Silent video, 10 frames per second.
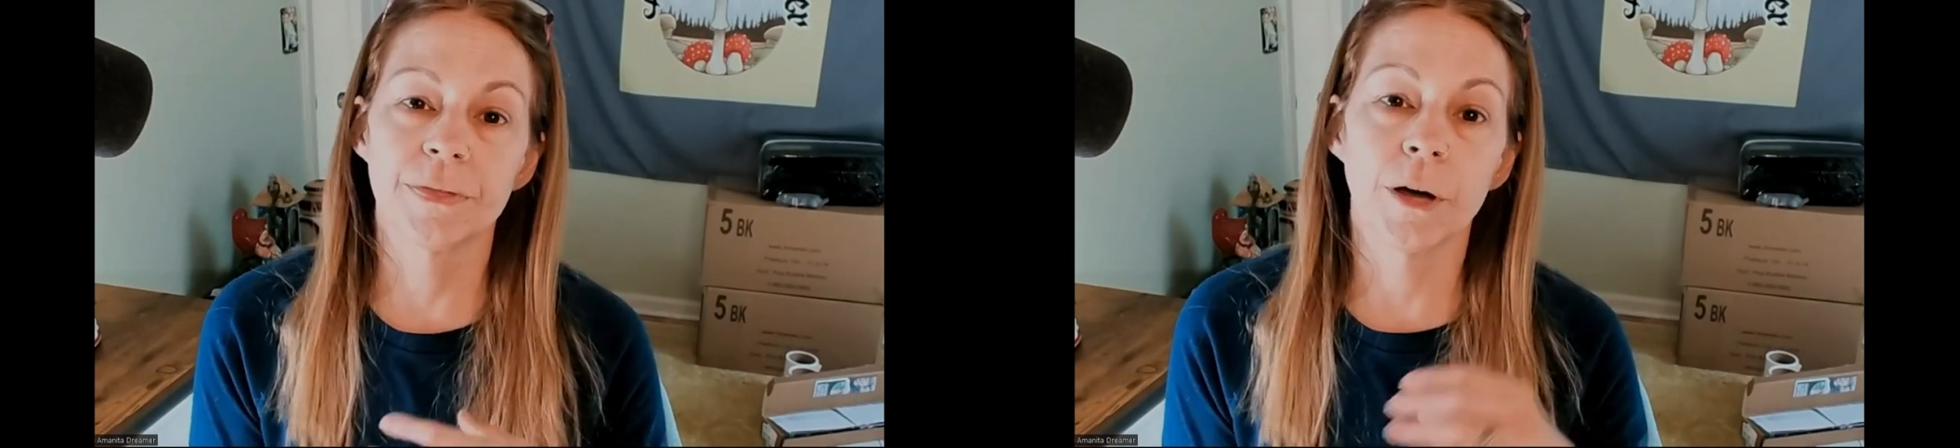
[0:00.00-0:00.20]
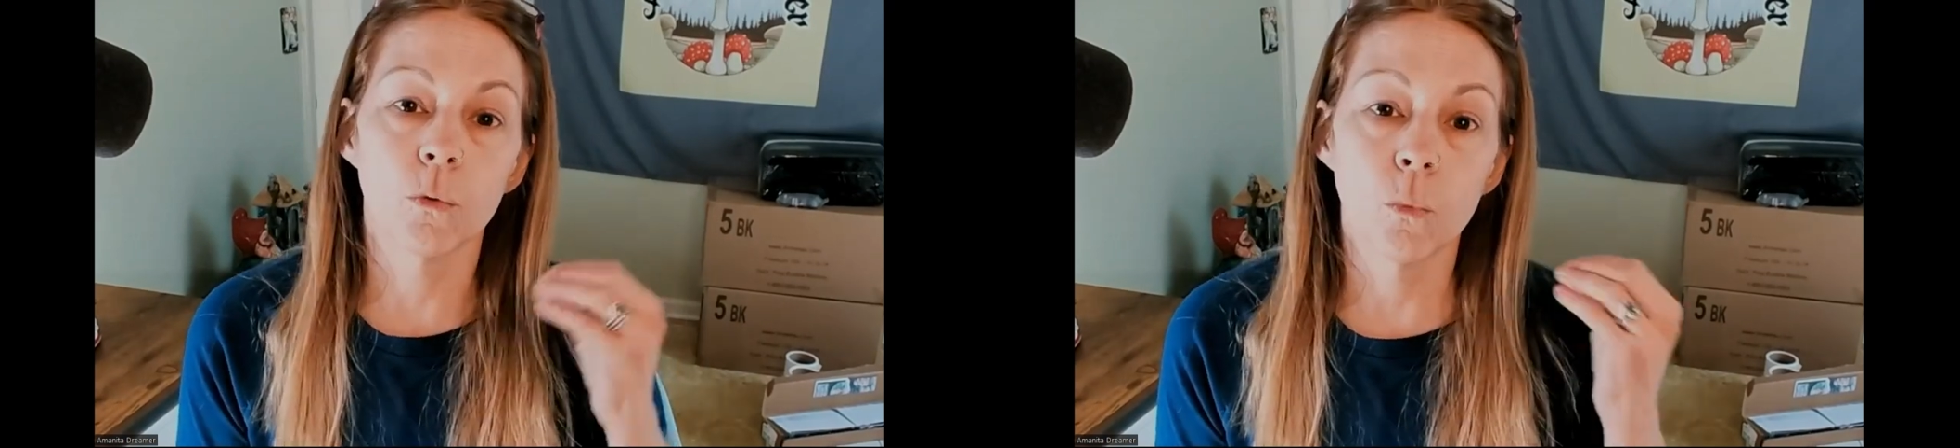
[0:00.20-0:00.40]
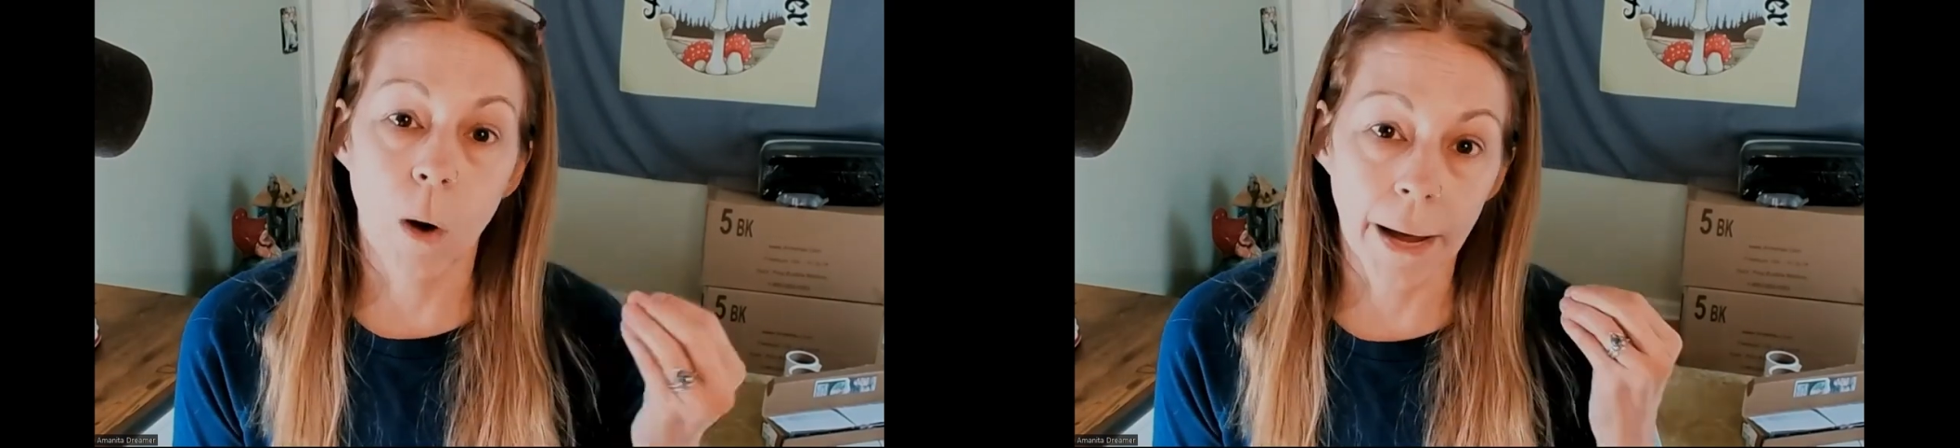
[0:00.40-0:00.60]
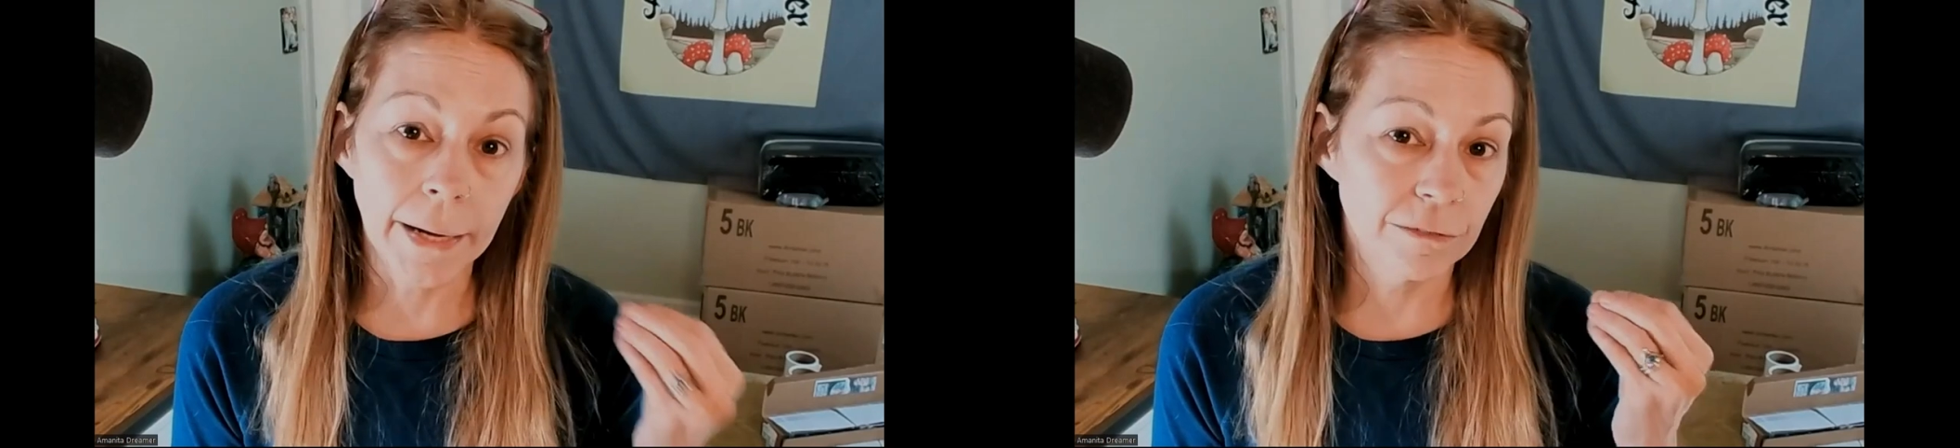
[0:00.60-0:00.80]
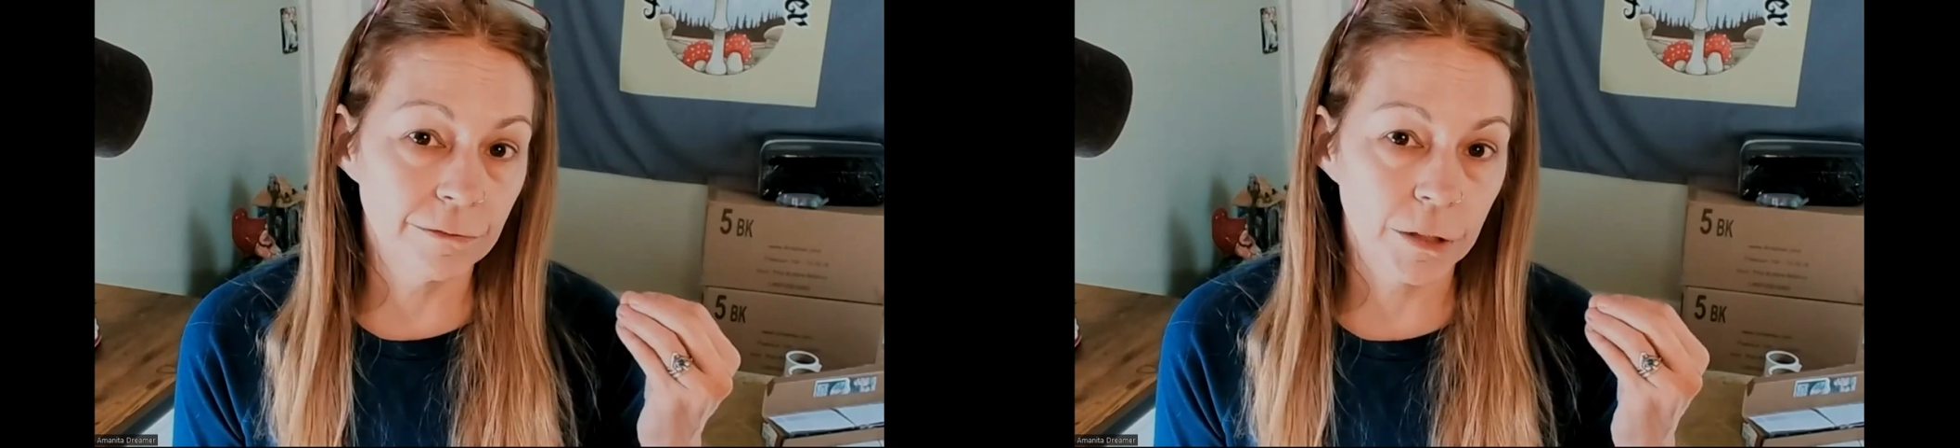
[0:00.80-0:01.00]
The
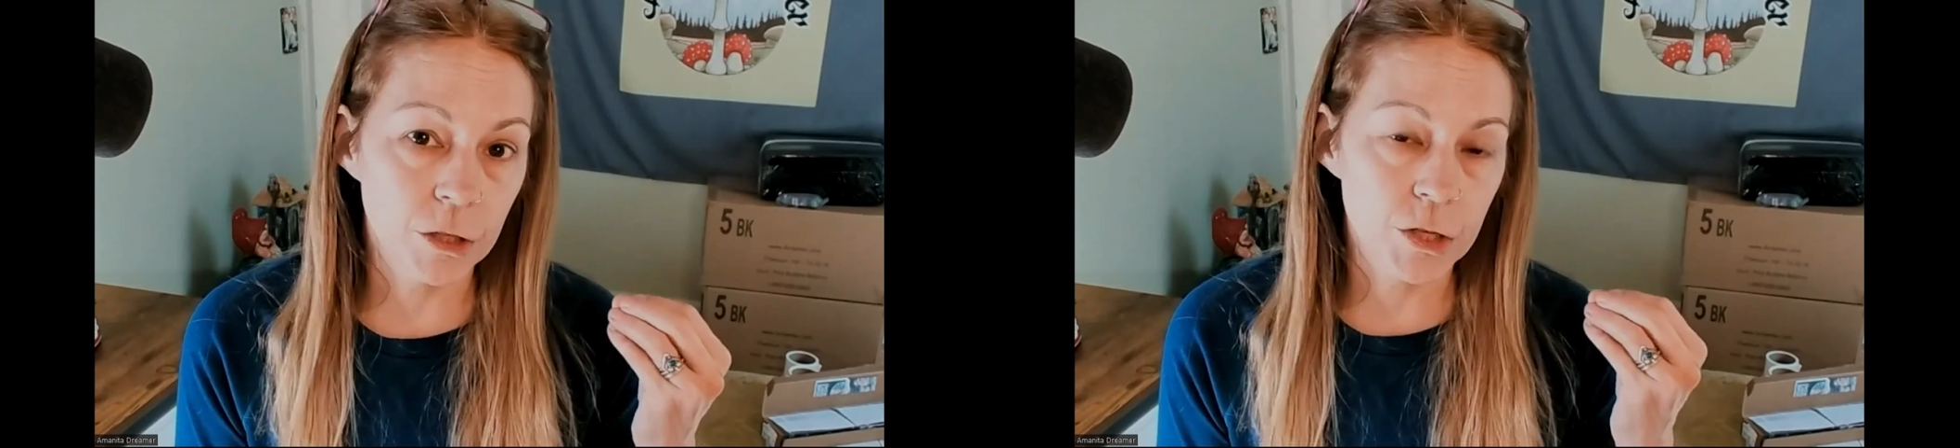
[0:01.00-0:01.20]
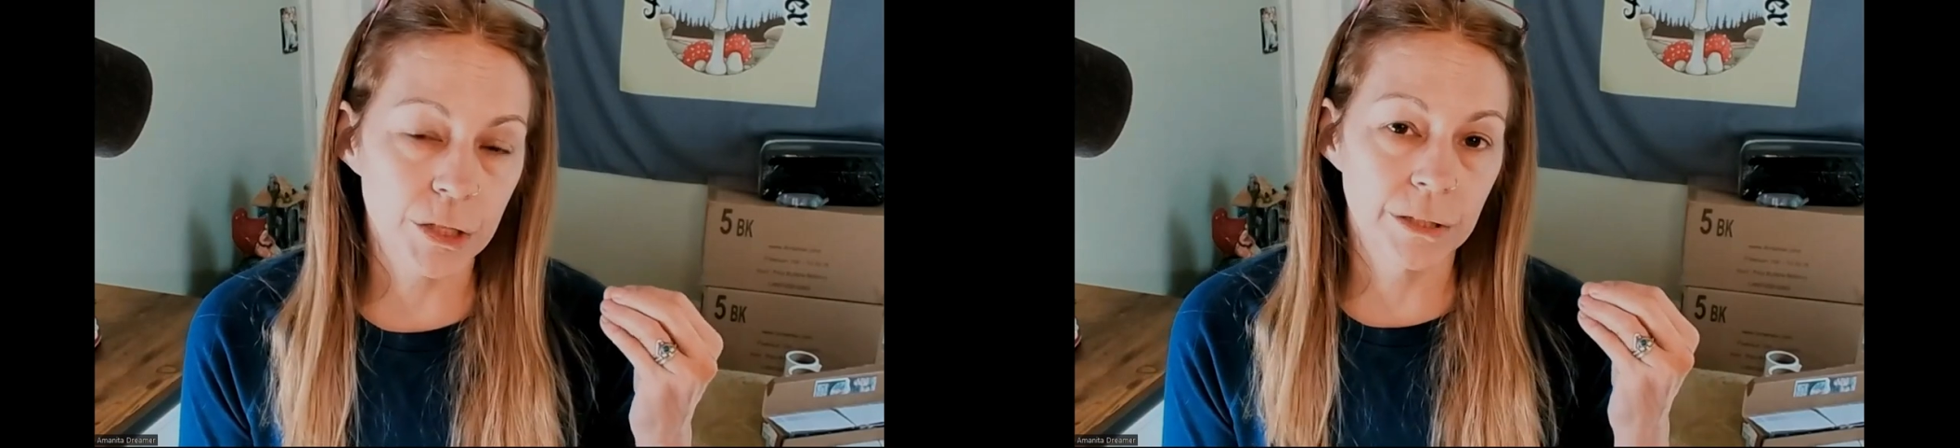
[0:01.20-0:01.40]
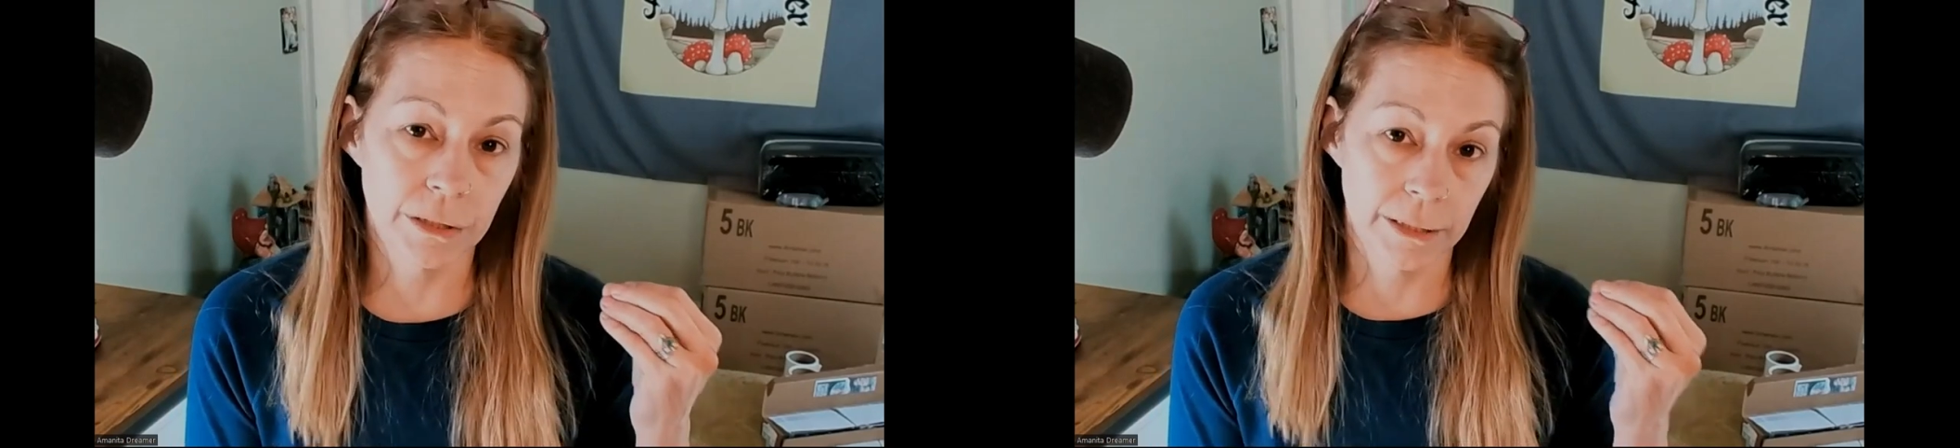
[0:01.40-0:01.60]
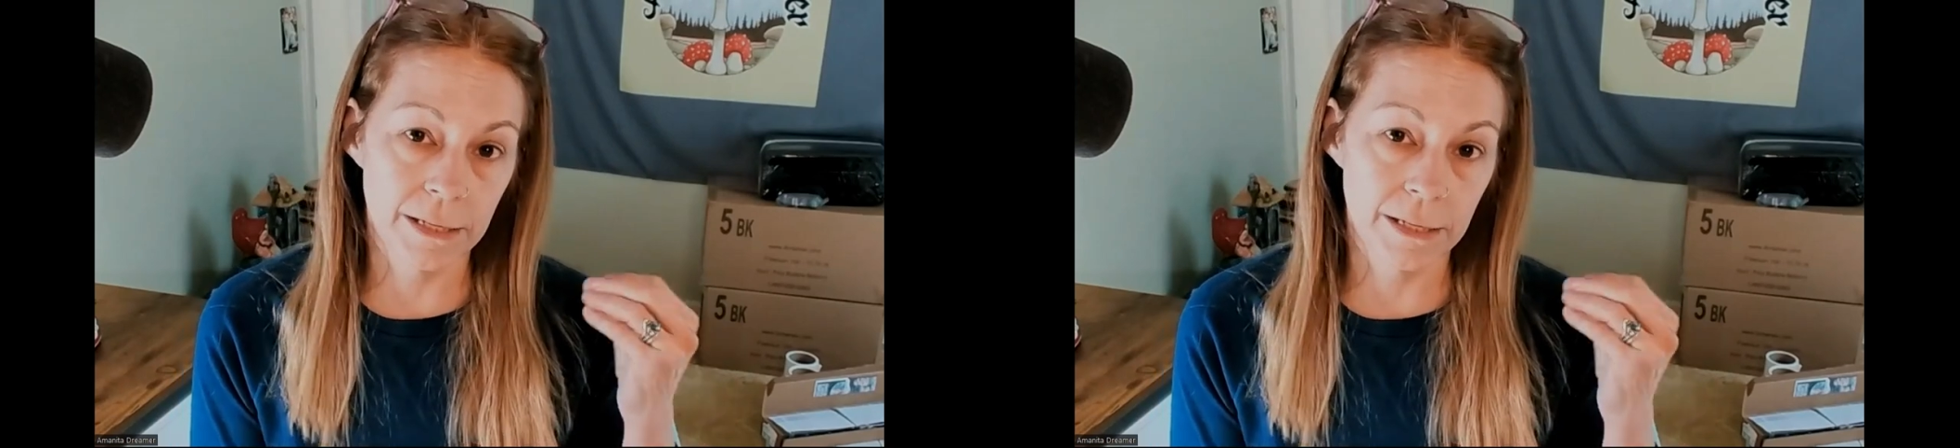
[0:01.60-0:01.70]
white version